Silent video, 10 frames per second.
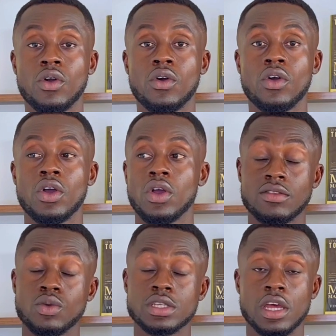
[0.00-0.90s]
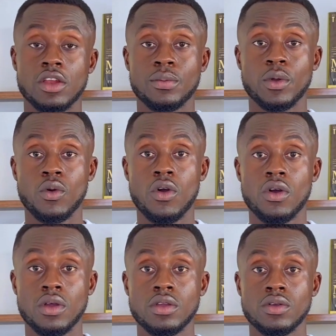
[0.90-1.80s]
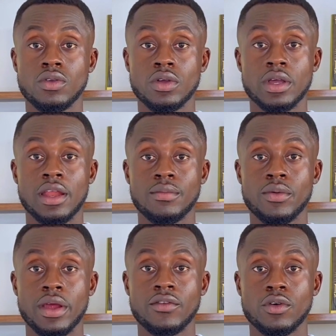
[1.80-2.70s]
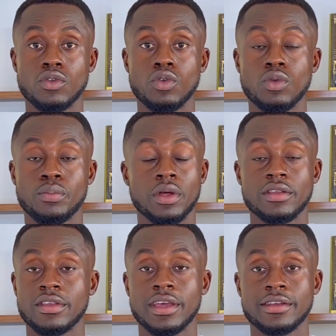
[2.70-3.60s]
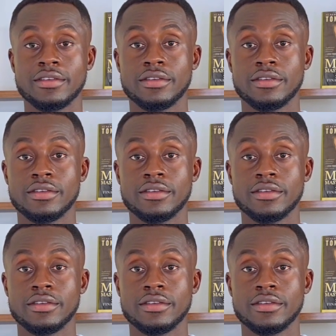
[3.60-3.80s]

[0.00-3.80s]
your land situation ended up in court, you gotta be ready for 2+ years.